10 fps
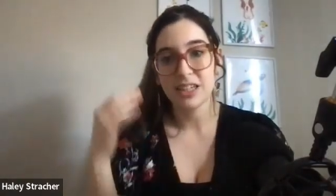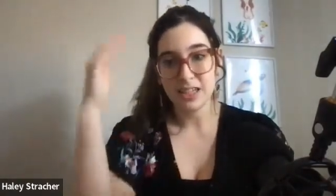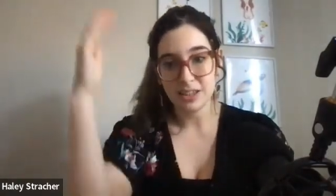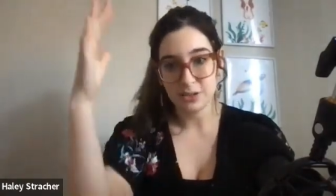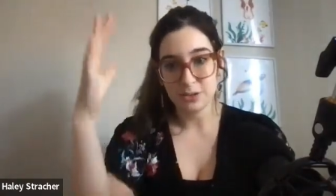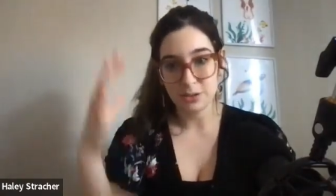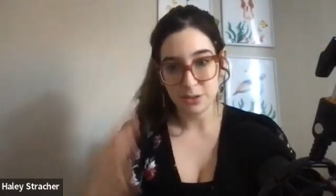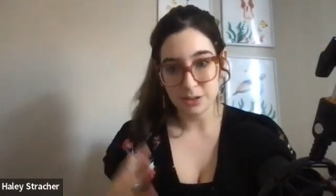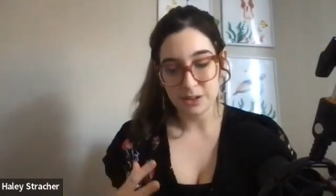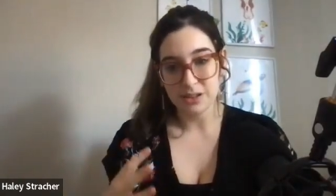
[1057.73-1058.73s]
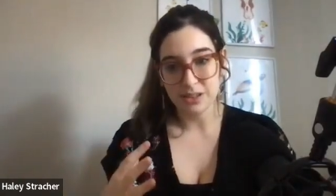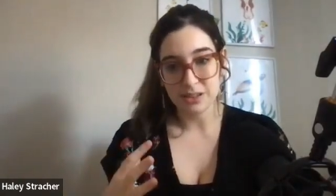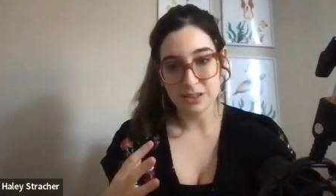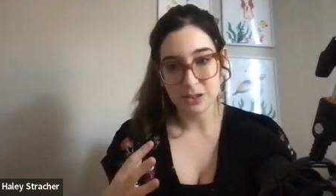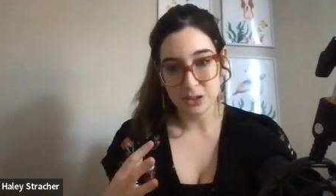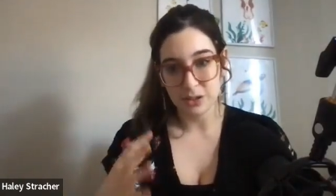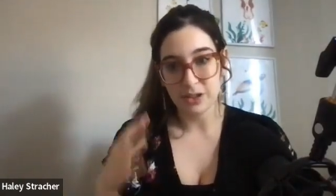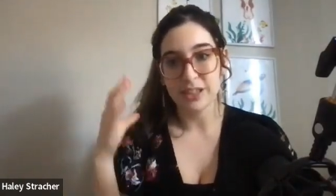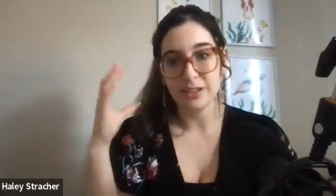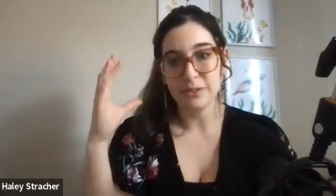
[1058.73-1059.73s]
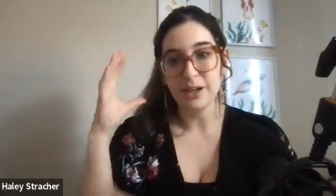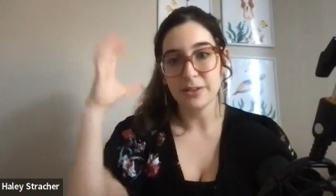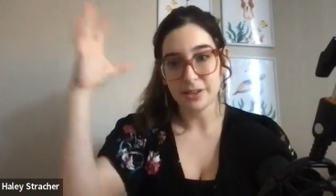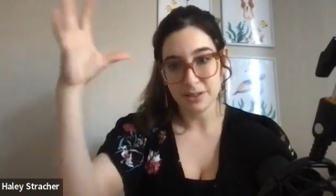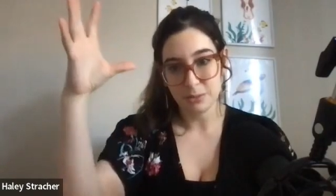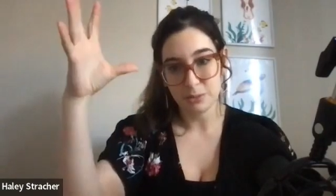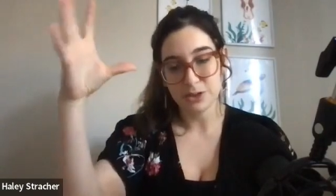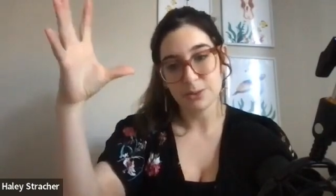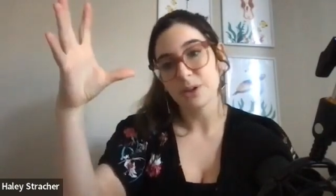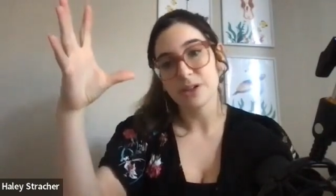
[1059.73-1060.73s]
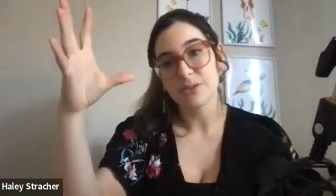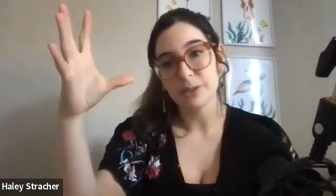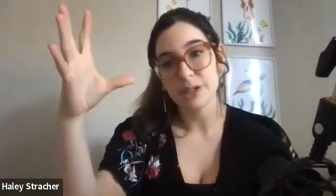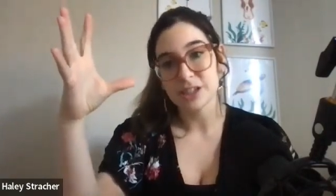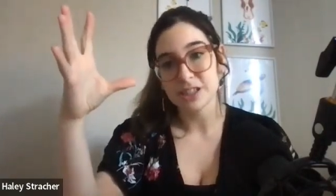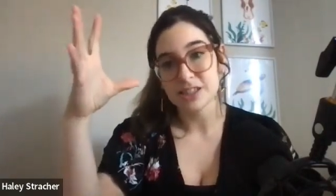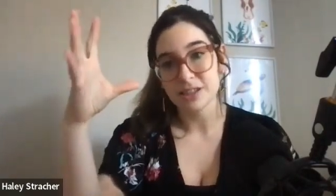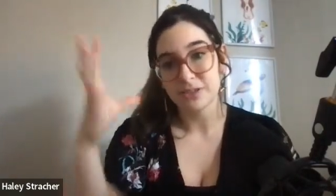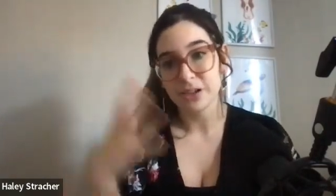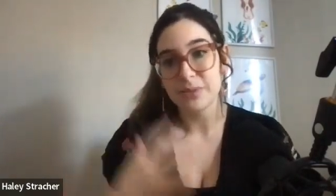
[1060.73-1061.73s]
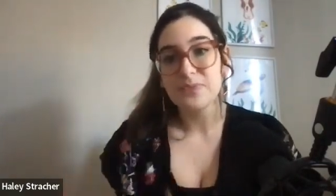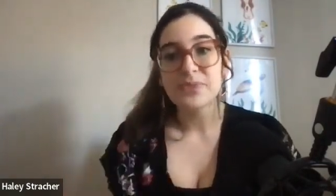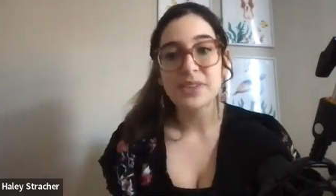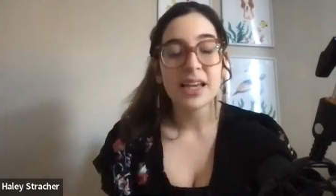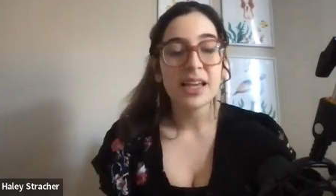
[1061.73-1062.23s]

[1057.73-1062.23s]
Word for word: and you order the story in a way where the most important information is at the front